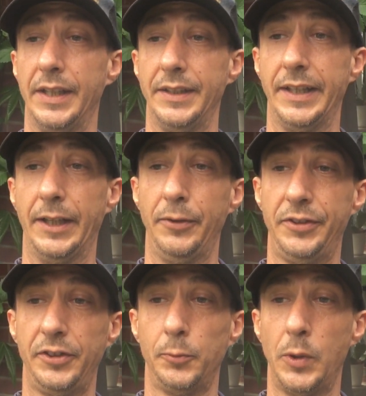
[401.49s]
Now
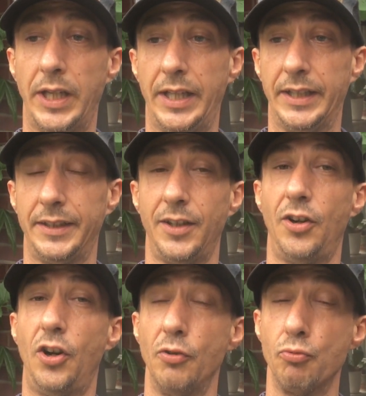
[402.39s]
this is where
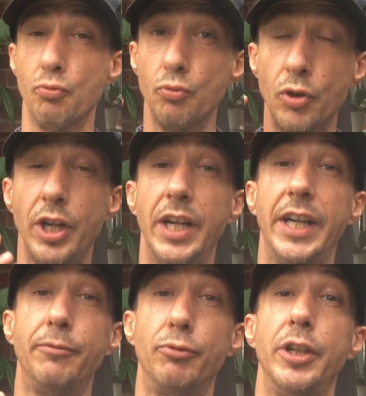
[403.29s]
I
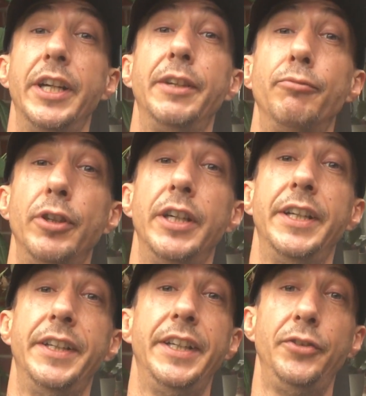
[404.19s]
really
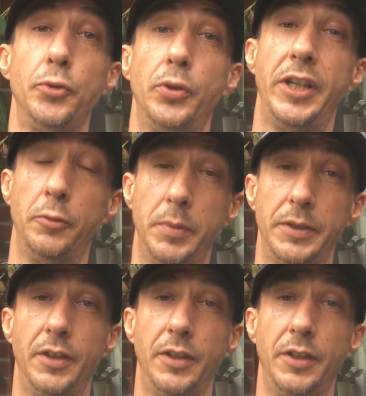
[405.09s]
need your help.